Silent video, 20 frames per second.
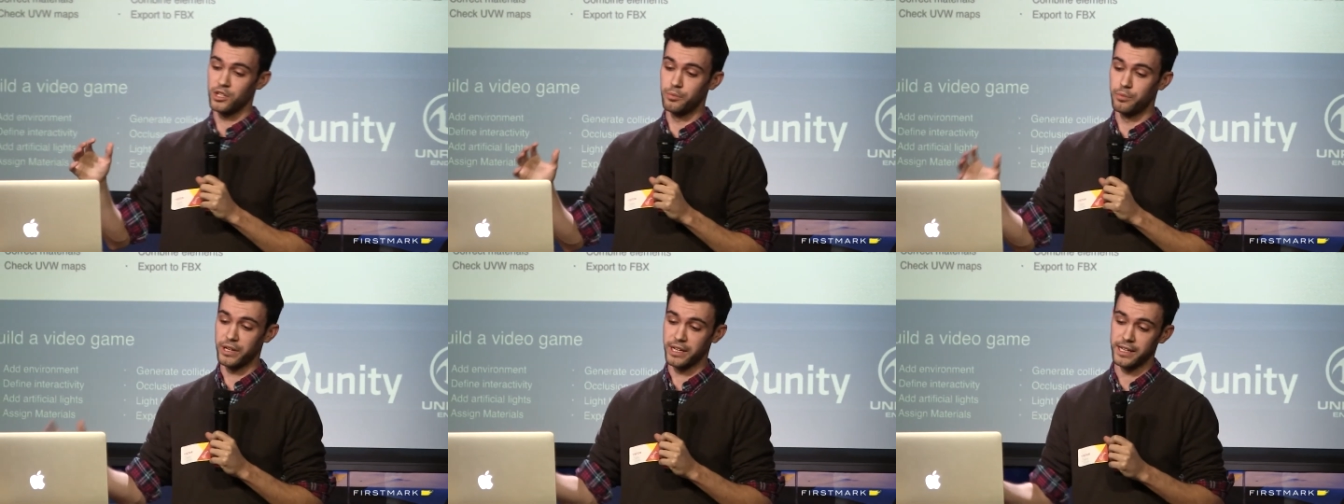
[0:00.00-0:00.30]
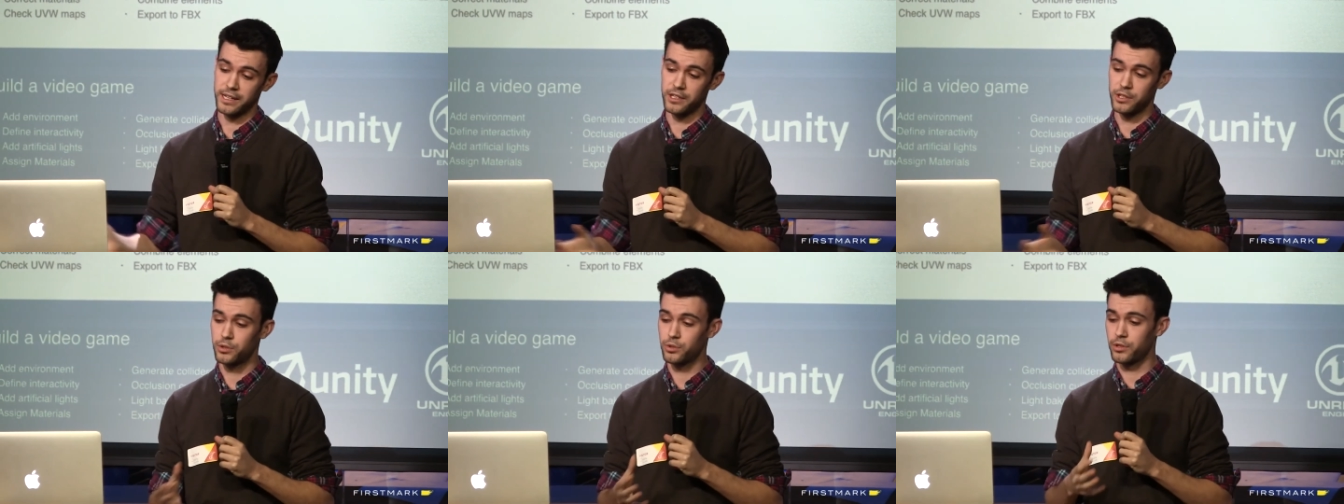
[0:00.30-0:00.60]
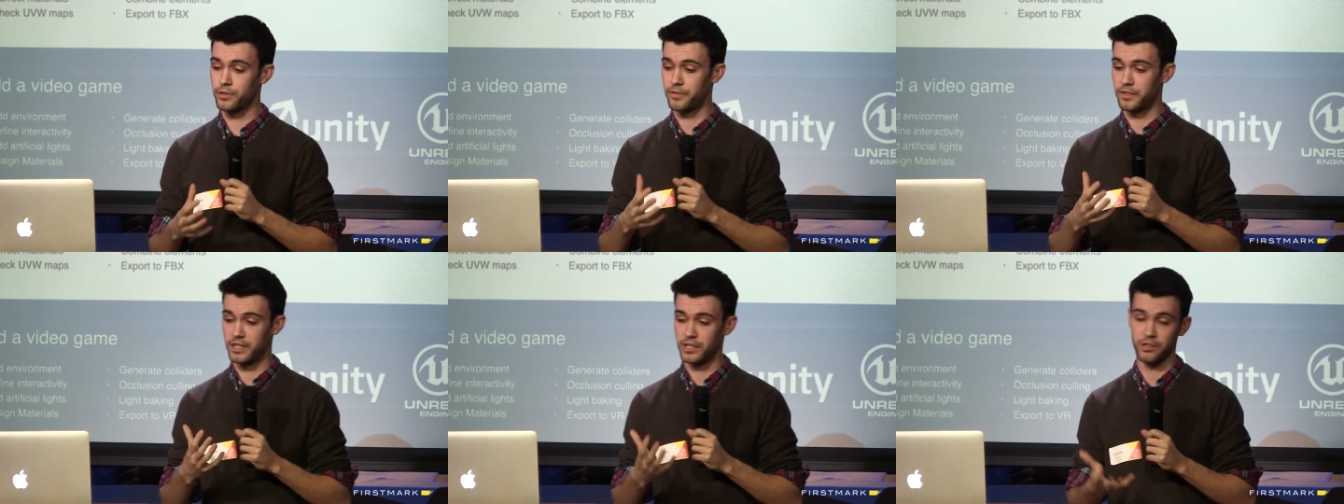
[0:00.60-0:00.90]
you bring it
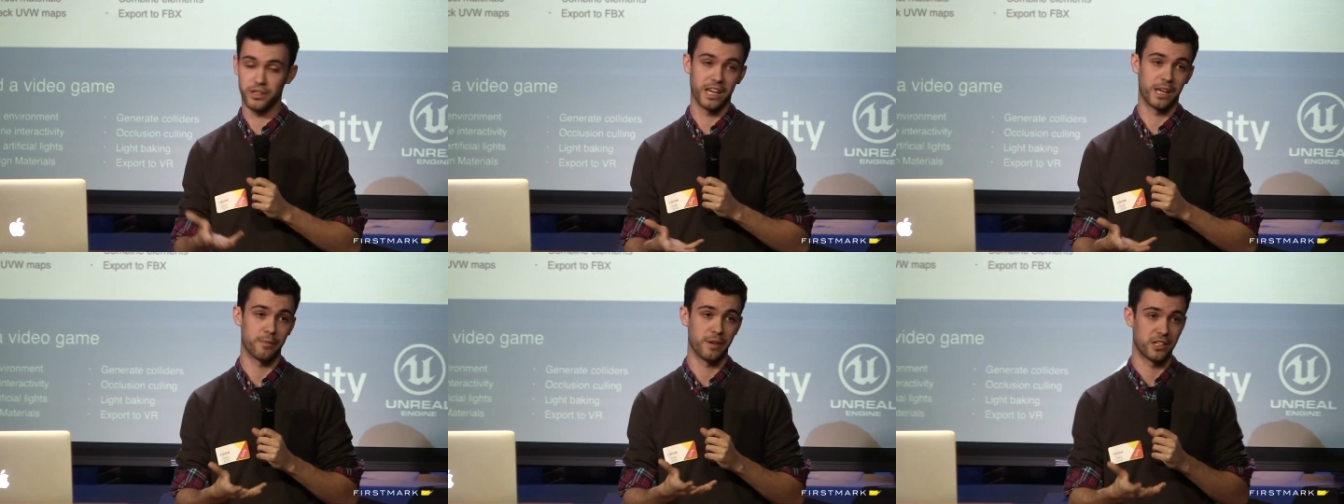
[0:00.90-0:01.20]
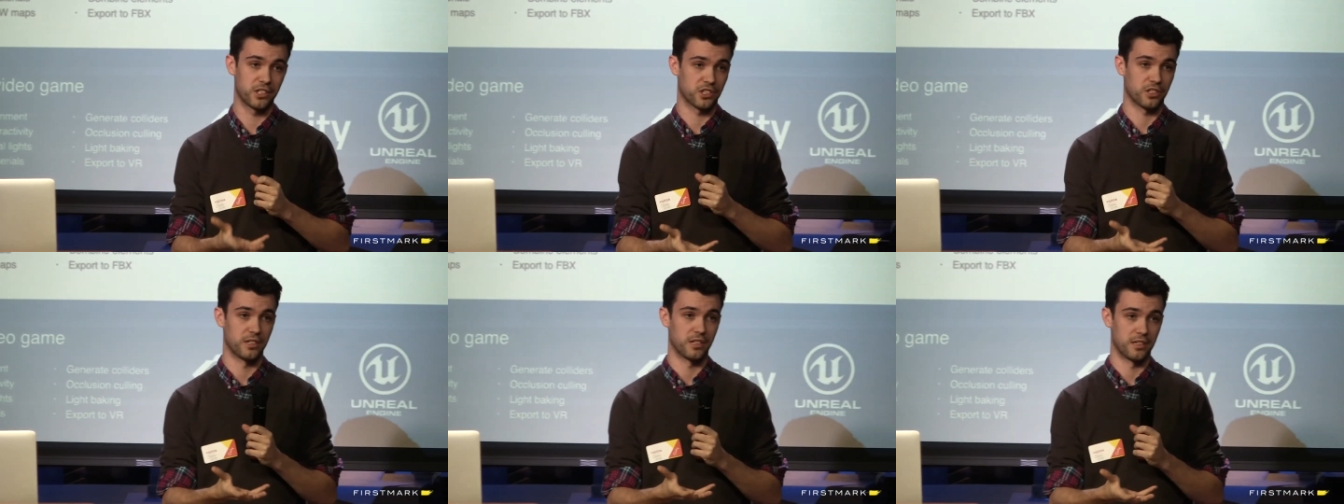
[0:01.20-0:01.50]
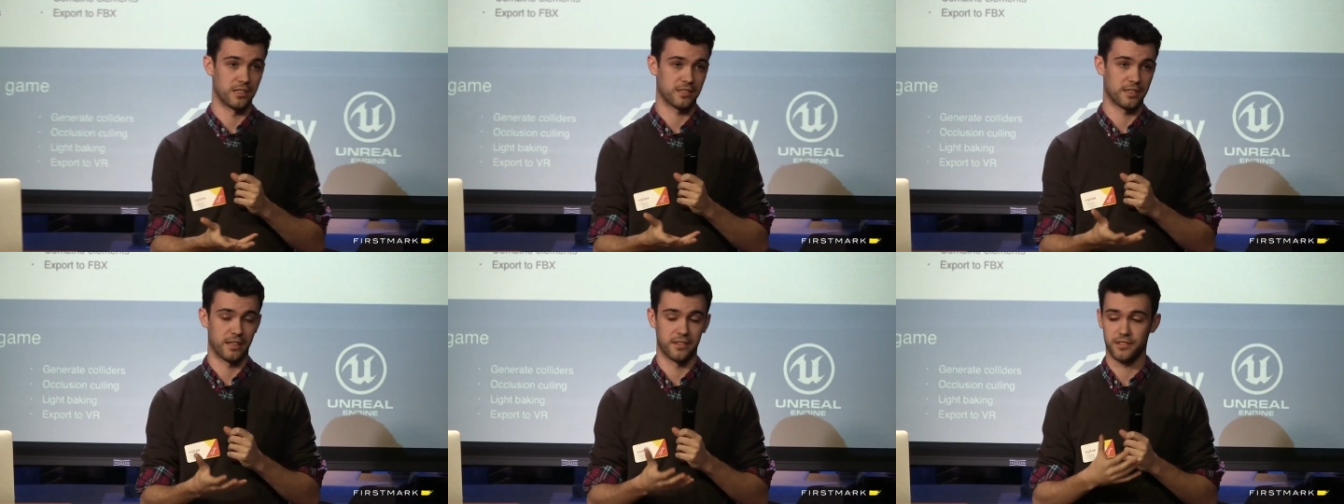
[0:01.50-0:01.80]
into a video game engine
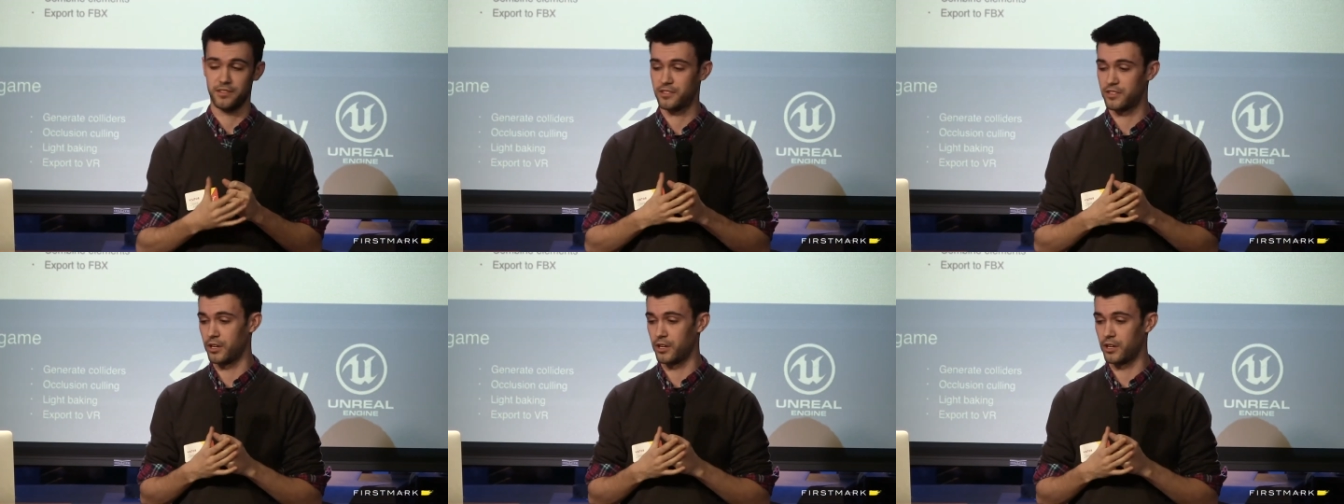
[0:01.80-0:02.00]
in a sense.